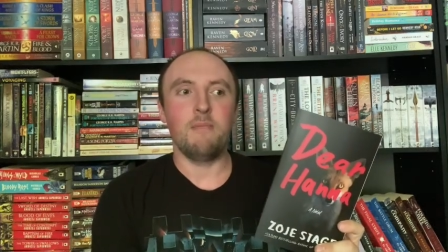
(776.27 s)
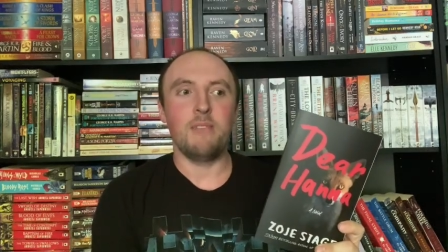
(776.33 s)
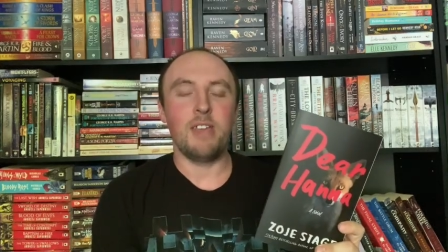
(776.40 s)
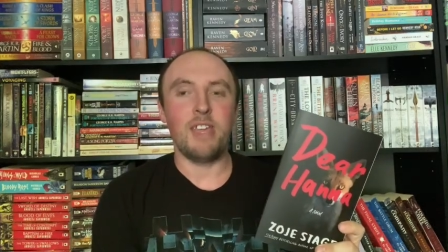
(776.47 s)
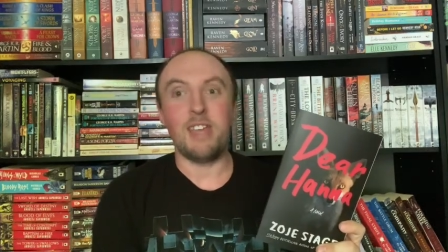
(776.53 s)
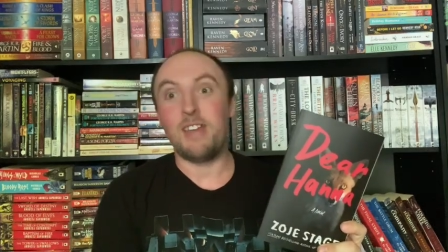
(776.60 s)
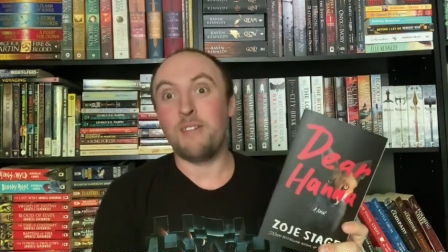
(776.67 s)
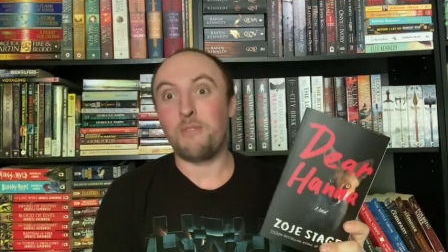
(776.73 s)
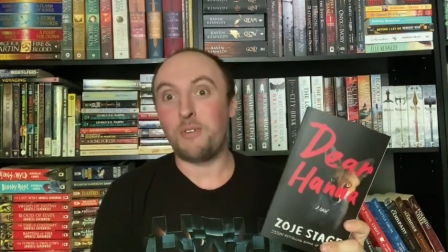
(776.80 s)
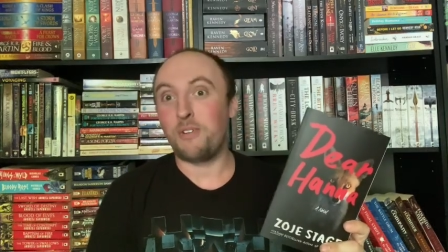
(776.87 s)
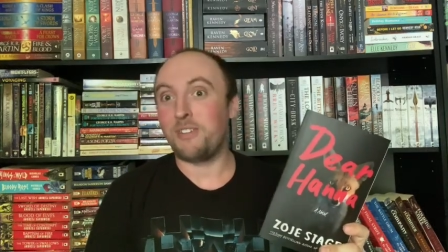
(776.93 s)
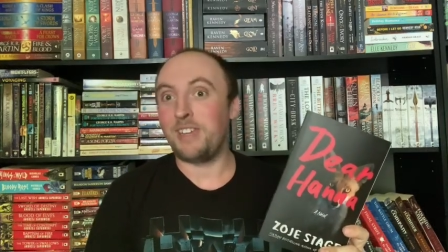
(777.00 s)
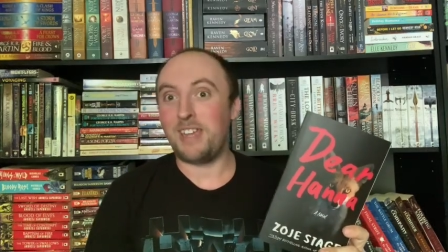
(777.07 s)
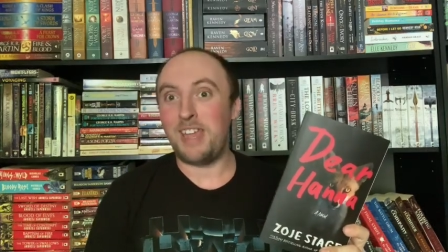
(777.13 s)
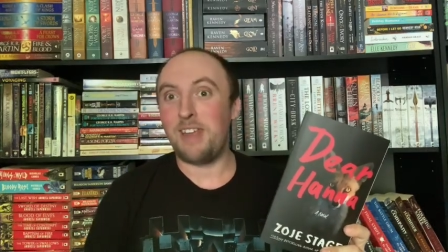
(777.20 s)
and of
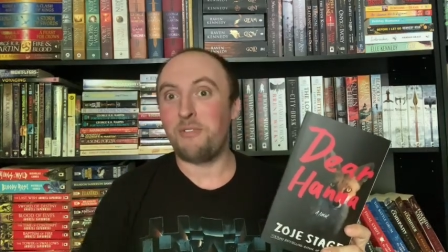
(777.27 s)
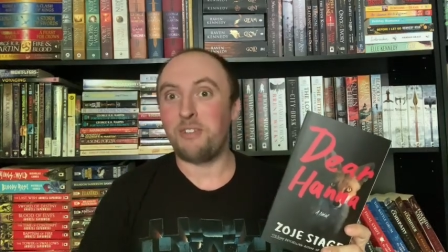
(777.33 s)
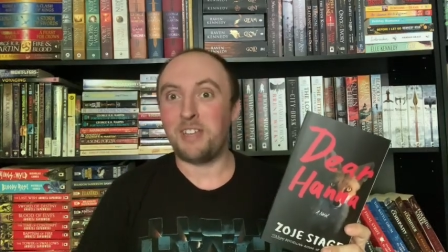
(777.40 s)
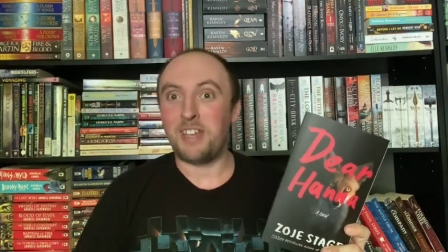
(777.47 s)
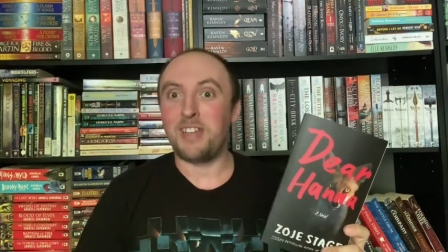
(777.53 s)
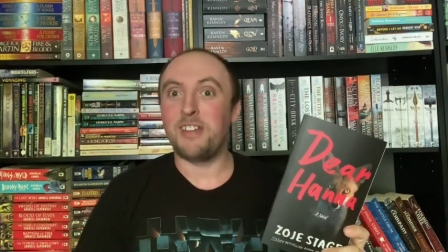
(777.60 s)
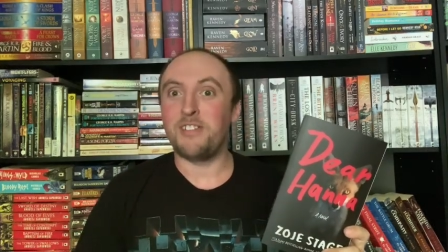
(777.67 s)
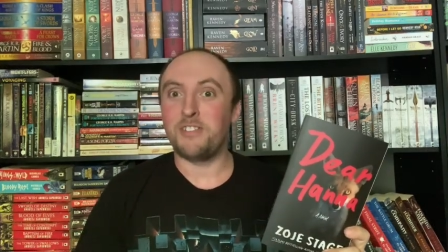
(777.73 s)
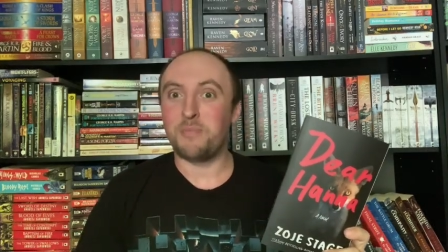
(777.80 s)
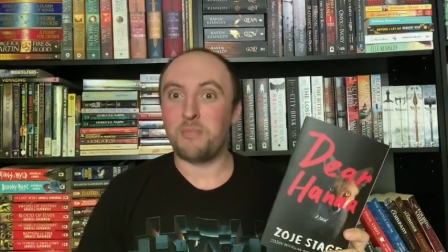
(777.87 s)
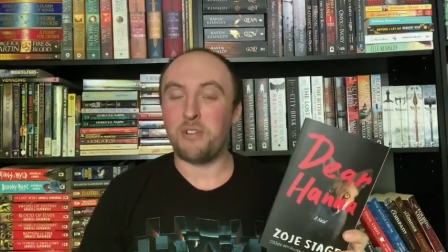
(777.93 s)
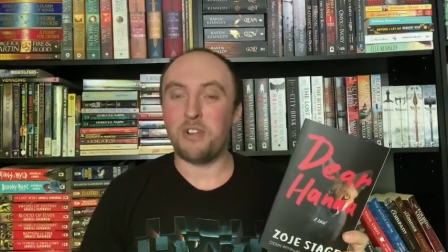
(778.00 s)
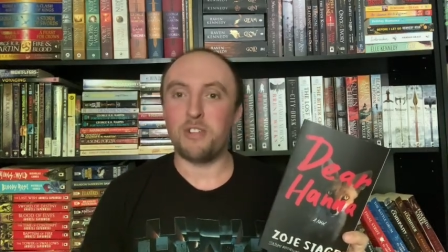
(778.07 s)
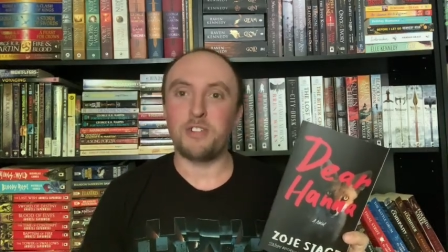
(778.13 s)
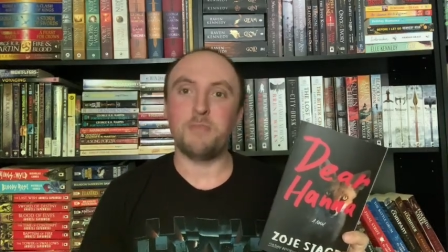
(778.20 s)
course I can't really get into
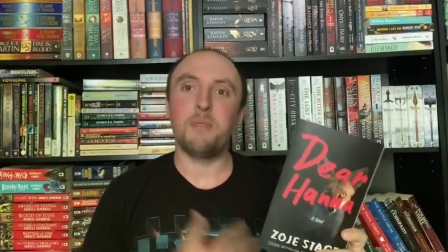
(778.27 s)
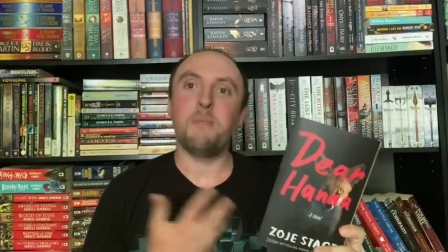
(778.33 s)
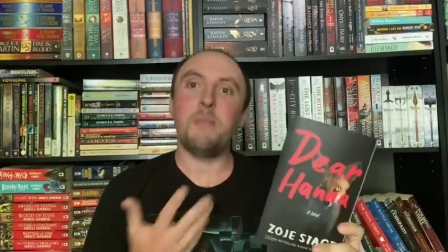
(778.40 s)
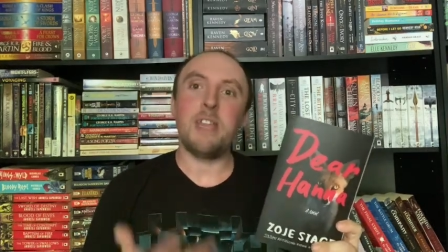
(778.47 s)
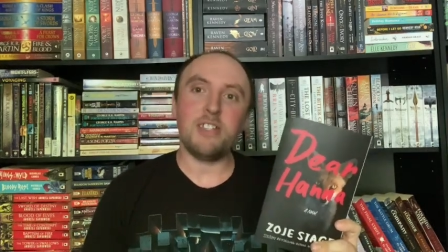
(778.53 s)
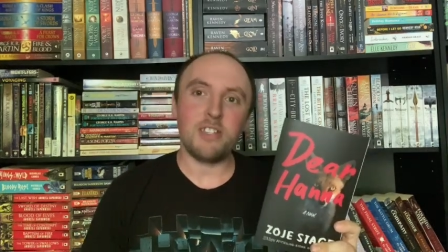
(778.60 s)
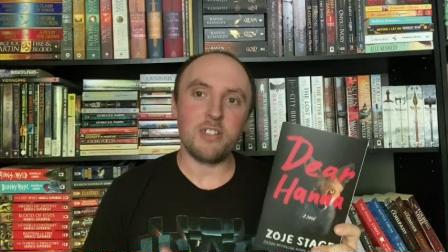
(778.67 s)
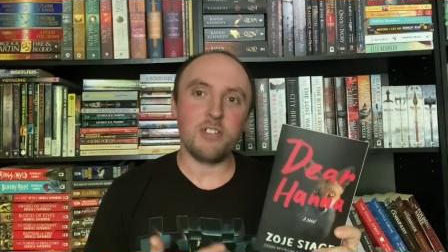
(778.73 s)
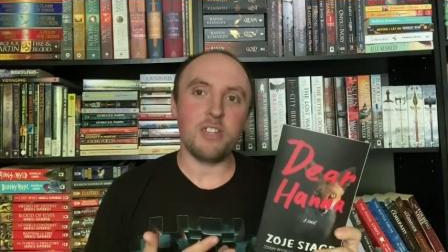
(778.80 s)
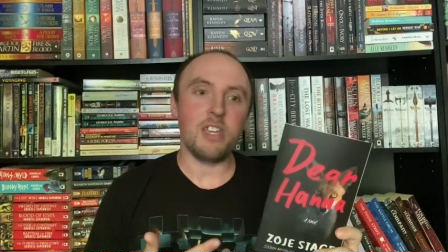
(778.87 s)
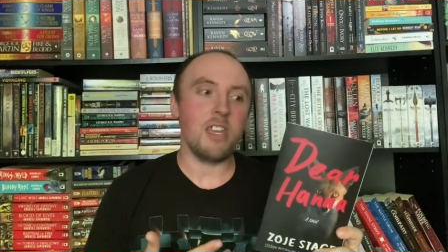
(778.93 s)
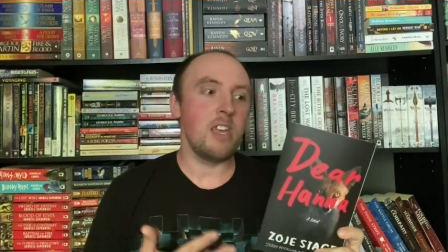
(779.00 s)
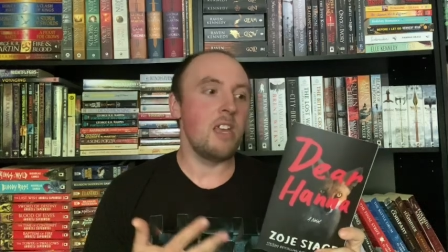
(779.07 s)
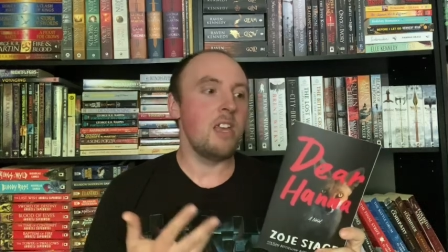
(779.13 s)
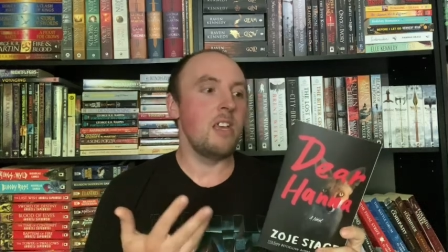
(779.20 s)
spoilers, but
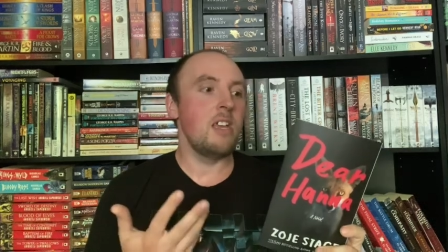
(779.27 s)
basically